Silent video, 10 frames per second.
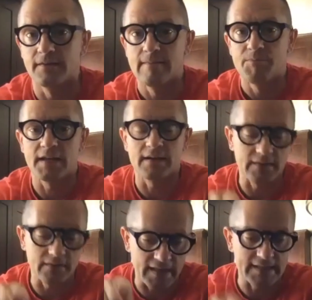And I
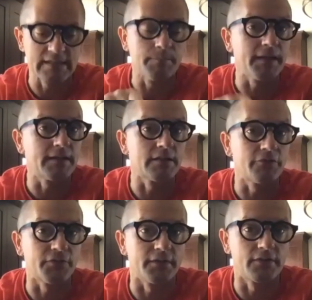think that's a big
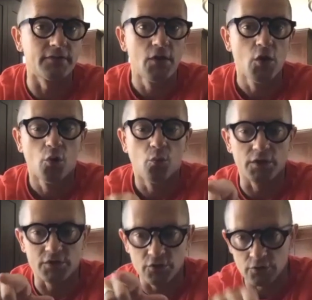difference. What
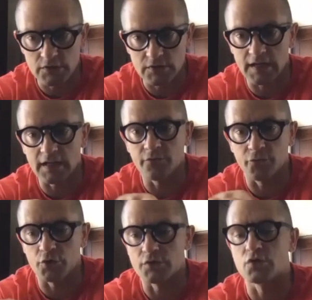you're selling
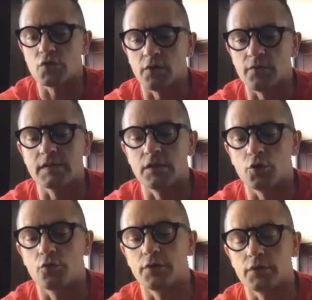versus obviously you're
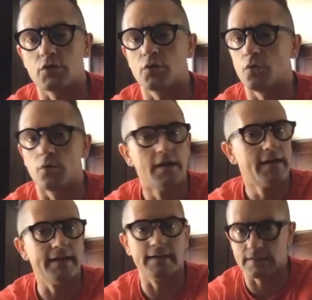going to
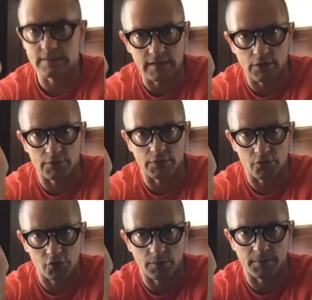a discounter in
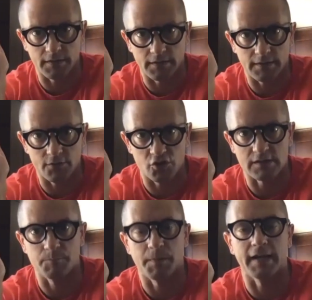Germany and
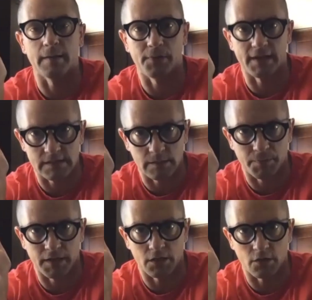just buying a plastic
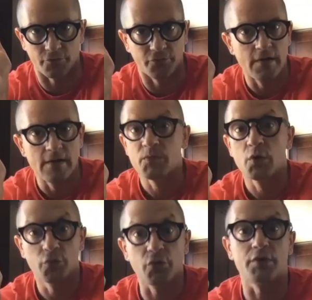bottle of
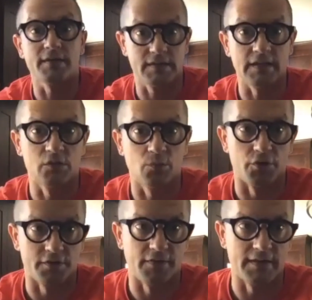30 cents
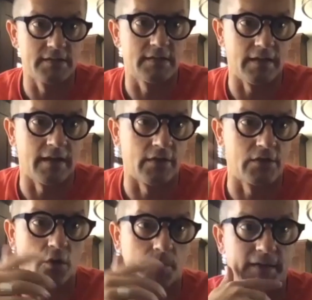water. And this is another
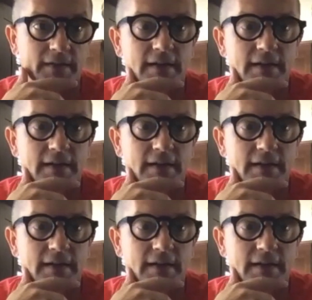topic.